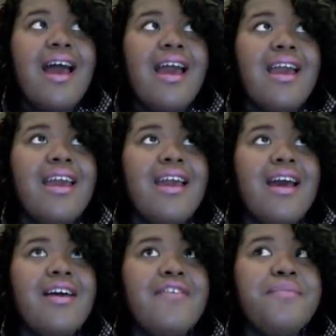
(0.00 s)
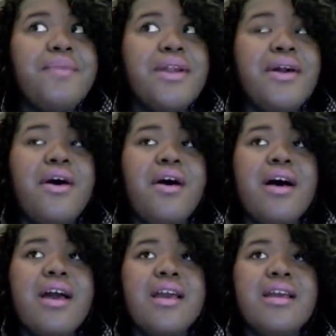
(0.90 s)
I have been
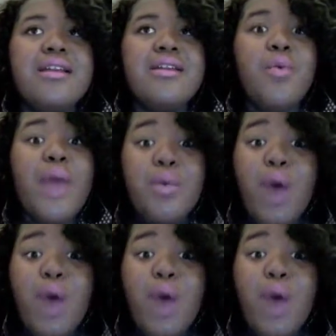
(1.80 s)
on